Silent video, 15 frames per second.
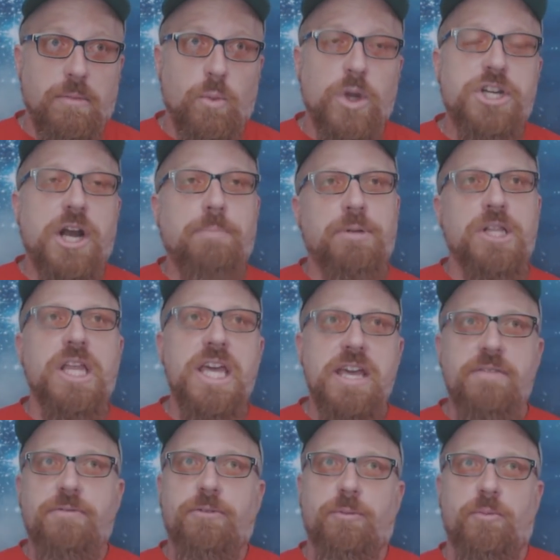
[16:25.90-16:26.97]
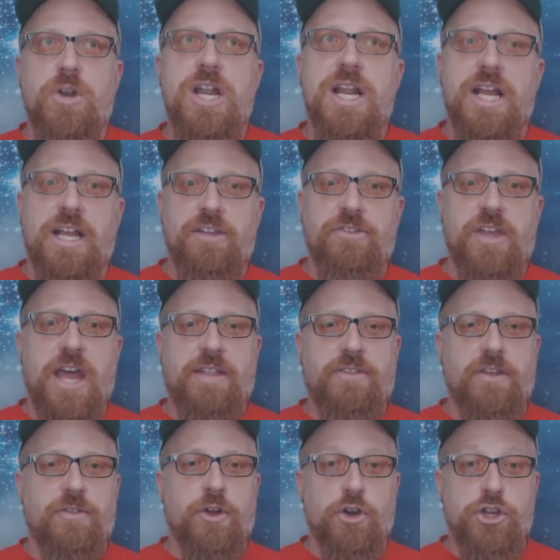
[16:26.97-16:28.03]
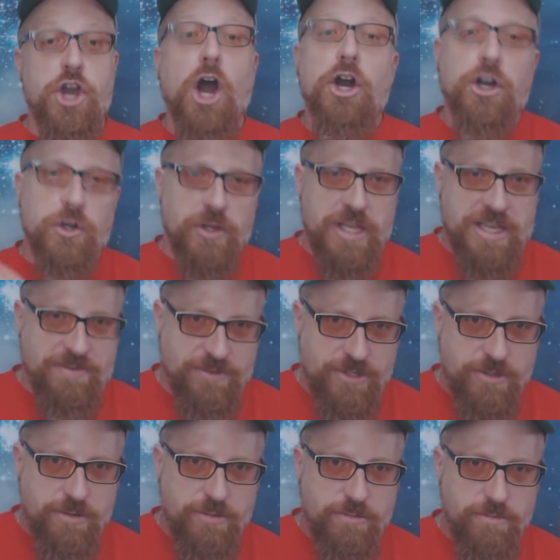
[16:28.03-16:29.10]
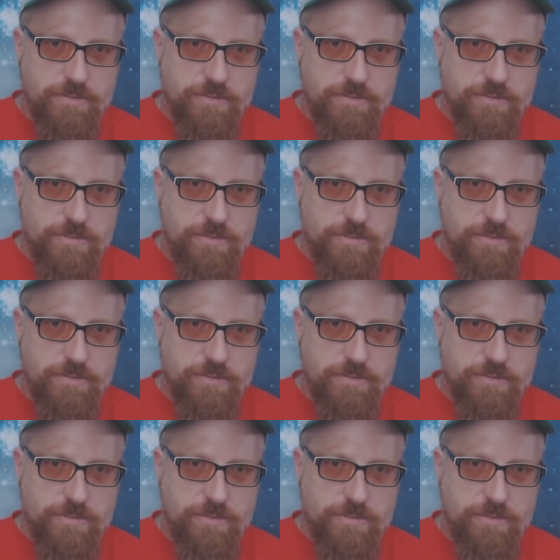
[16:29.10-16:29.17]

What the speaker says: which I believe from reading is that they're younger leaves.